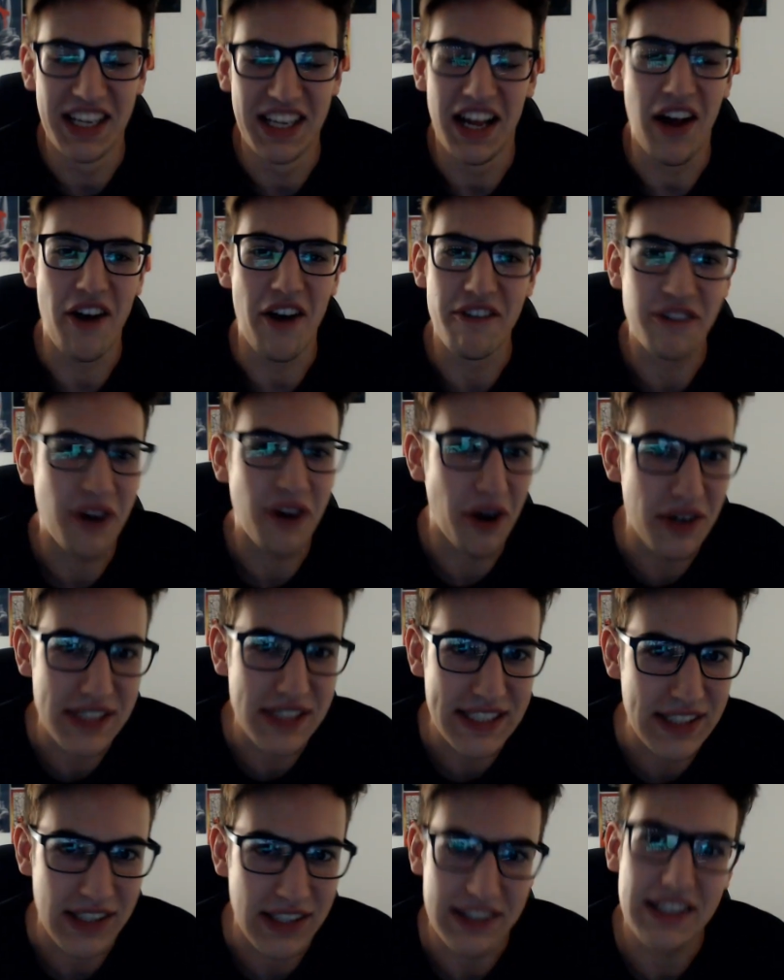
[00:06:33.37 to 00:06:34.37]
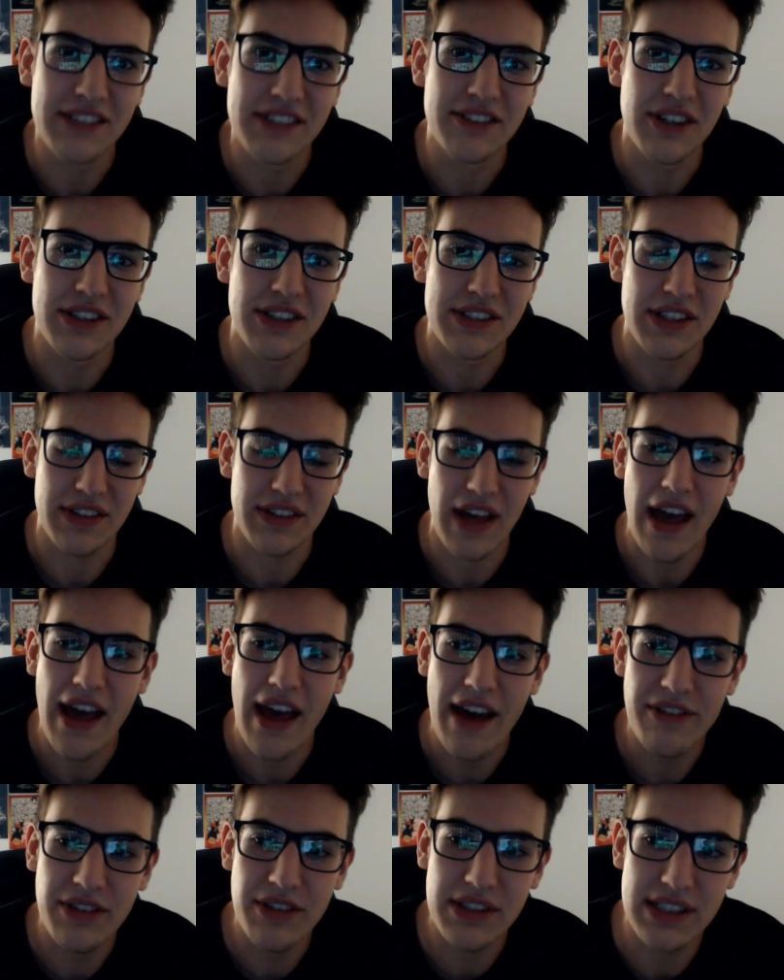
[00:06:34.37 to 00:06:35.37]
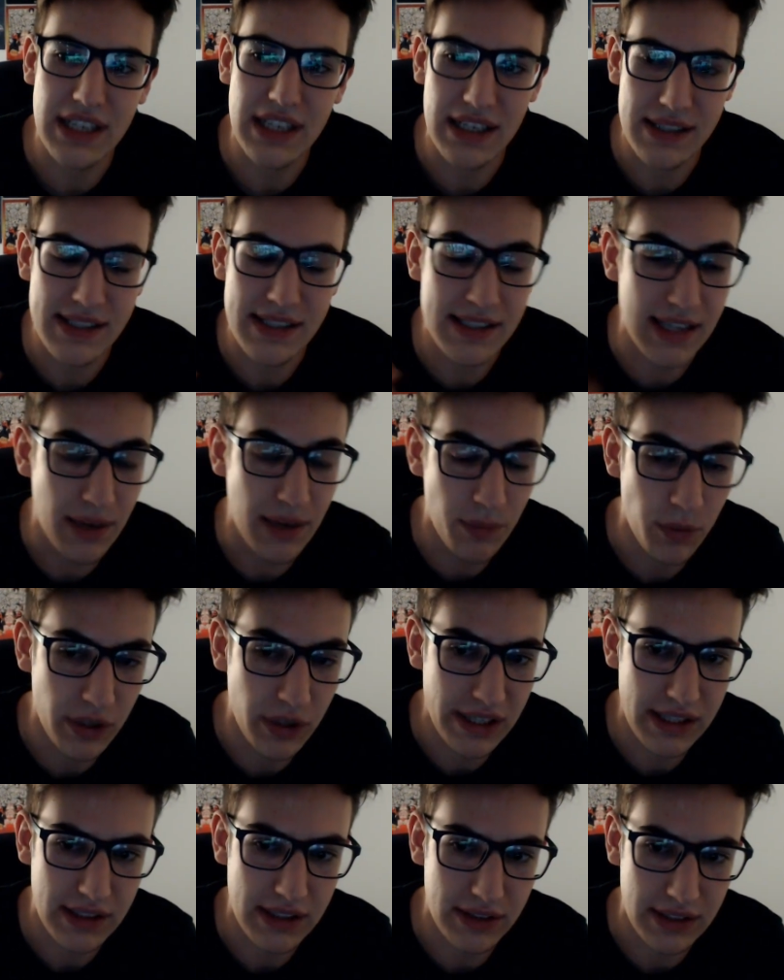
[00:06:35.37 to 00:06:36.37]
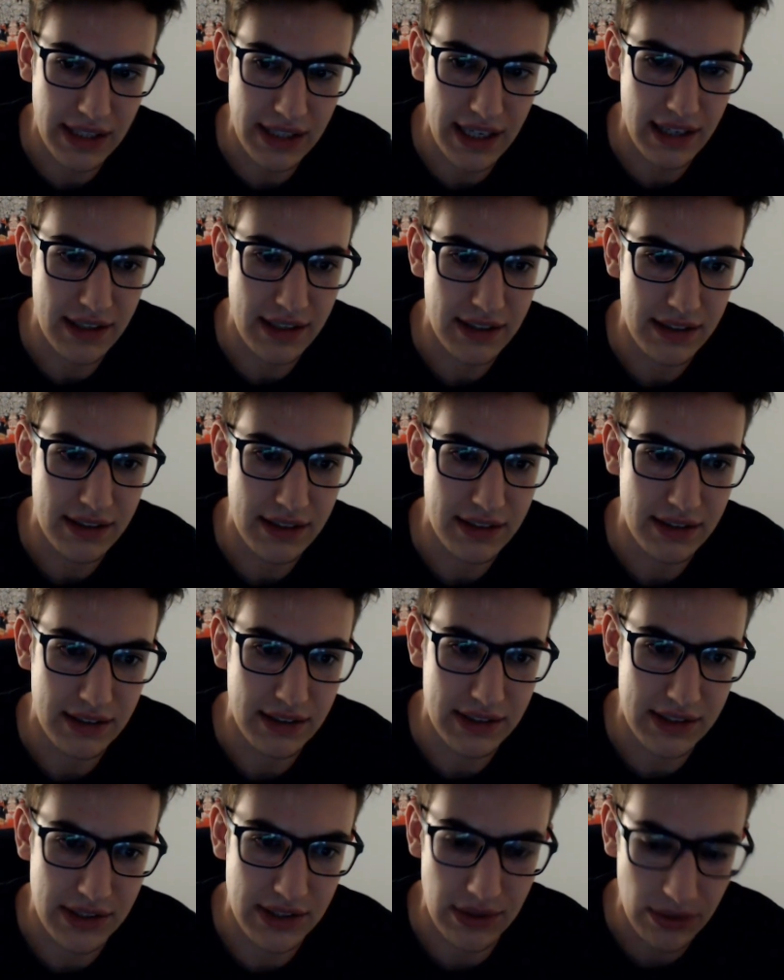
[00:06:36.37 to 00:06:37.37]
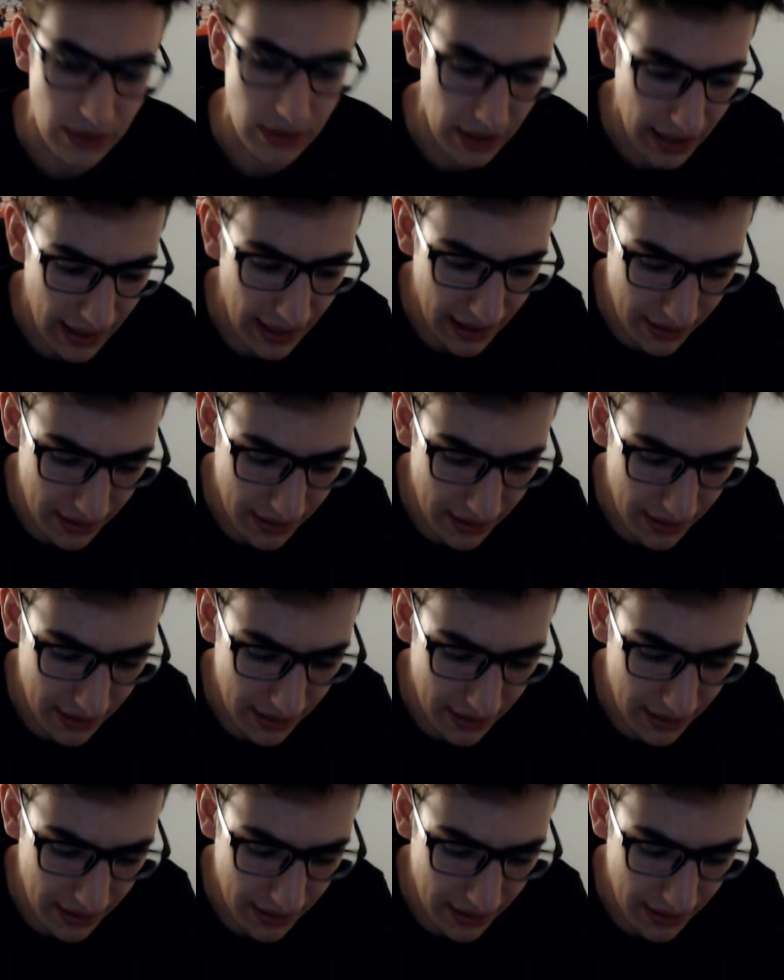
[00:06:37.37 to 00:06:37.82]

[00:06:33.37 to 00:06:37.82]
Of course not, I have to start somewhere, okay? So I